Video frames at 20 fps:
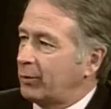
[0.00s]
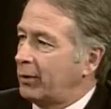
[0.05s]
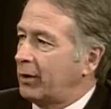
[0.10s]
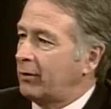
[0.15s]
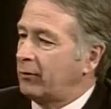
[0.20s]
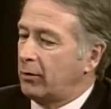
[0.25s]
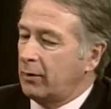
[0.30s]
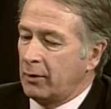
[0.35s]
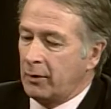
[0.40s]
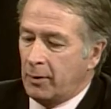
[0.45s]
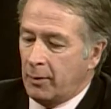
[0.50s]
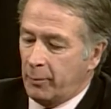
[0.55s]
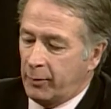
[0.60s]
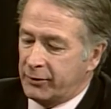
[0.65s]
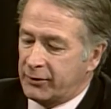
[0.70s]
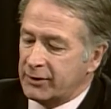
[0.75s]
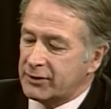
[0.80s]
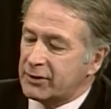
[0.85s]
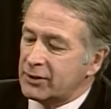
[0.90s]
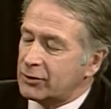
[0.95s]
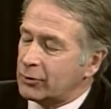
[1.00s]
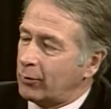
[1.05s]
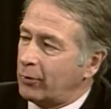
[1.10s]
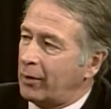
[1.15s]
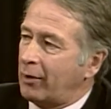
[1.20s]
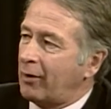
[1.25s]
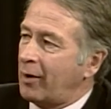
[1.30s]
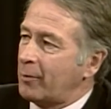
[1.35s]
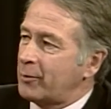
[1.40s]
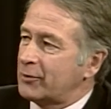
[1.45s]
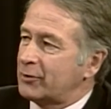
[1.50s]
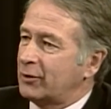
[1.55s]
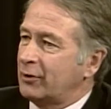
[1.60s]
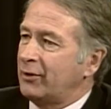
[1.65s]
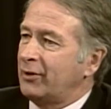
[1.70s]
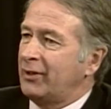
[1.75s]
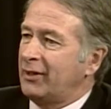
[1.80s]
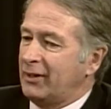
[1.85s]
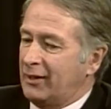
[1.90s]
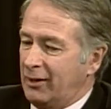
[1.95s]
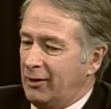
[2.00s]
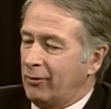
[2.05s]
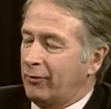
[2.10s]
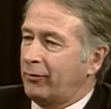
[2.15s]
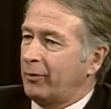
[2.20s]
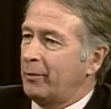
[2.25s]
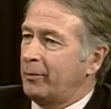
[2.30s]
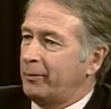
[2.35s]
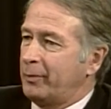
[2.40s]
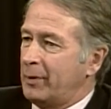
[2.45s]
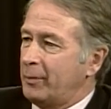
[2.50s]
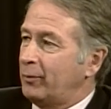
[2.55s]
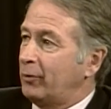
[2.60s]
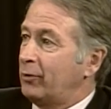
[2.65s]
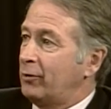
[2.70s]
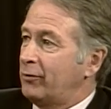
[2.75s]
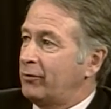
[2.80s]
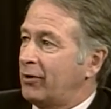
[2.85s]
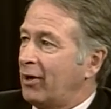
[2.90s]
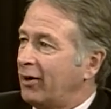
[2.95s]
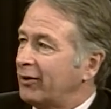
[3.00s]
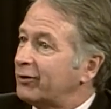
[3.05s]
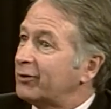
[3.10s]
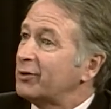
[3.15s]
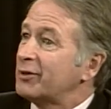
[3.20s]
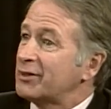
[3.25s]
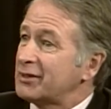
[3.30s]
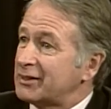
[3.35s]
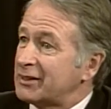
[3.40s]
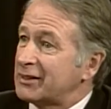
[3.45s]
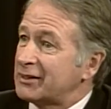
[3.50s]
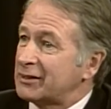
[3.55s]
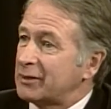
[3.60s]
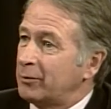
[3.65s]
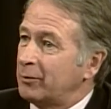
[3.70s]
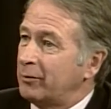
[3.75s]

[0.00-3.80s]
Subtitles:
whatever, but this is a rare opportunity to hear from people who've gone through the system,